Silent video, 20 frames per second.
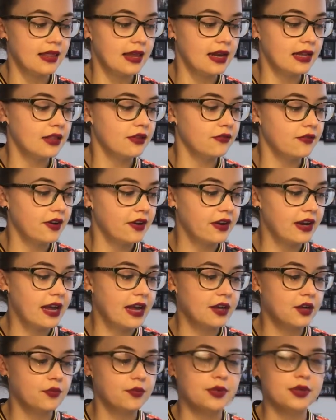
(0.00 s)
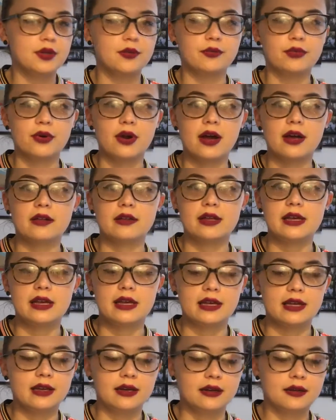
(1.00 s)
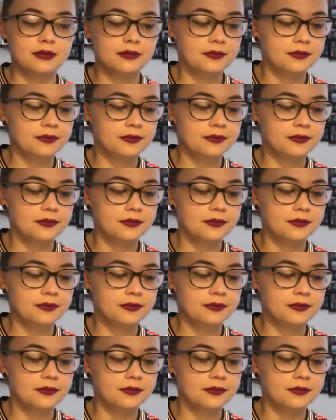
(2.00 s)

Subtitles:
then at the very end you put the broccoli in.